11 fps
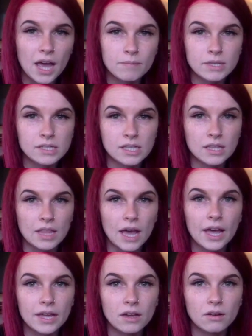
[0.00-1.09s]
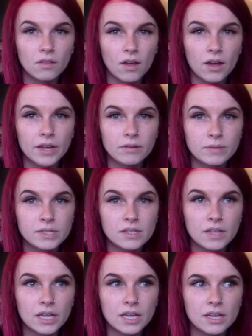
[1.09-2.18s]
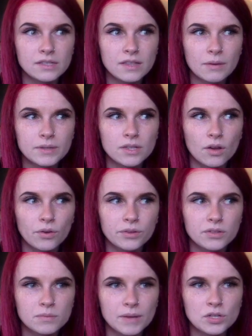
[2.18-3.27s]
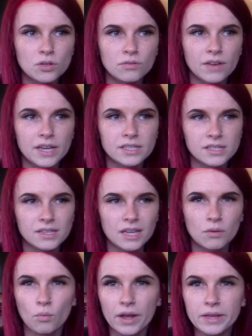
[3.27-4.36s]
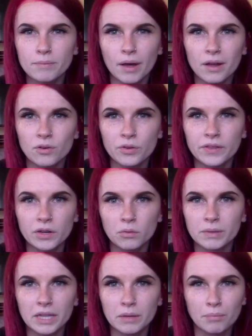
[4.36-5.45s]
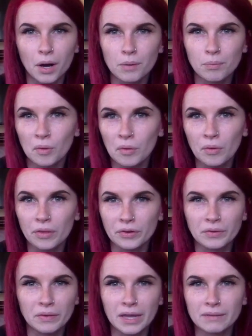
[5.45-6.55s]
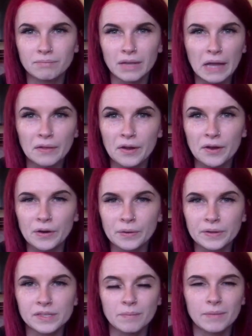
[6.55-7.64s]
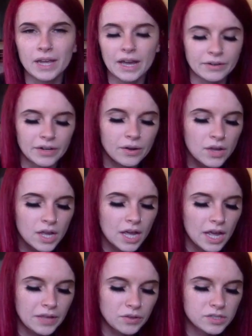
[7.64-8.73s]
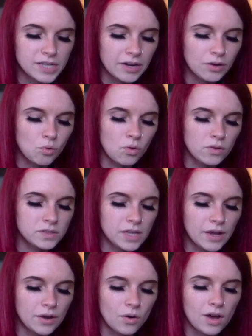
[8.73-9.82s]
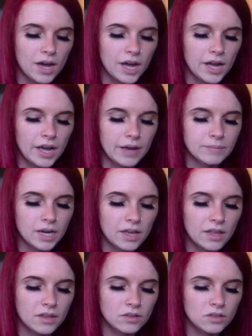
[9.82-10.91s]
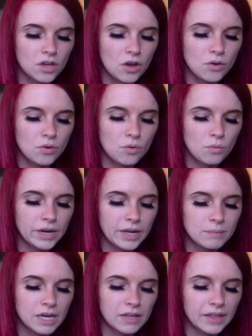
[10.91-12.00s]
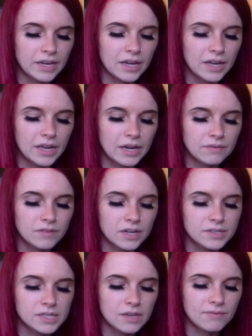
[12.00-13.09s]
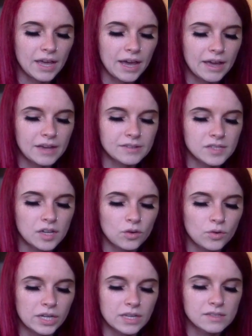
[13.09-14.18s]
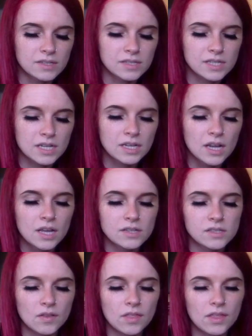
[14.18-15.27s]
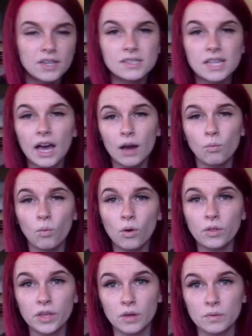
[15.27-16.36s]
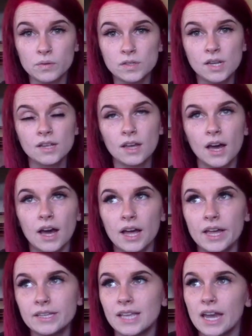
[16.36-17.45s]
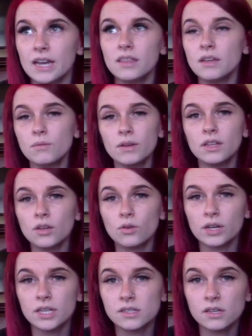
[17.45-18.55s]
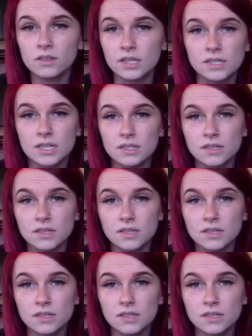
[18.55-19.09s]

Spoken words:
I've been seeing that a lot recently. Isn't that what it's called? Special Effects. It's like a white bottle, and then it'll be like purple or like yellow or something. I don't know. It looks kind of cool. So I'm going to go when I'm in Atlanta, and I've got to see if that has ingredients listed. So the things that I won't use is anything where the ingredients aren't listed.